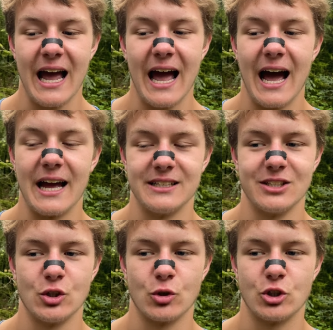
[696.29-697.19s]
And
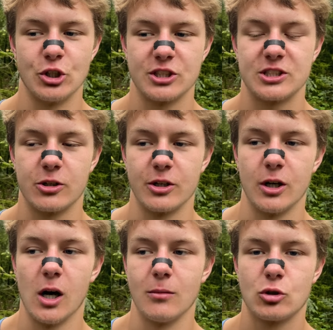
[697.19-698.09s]
you're just
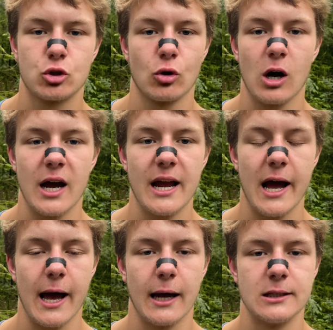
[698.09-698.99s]
gonna try
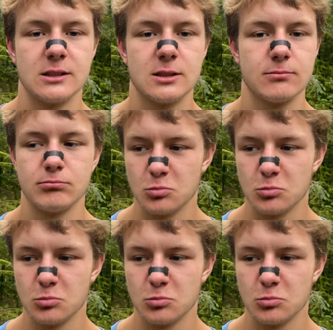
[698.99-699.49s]
and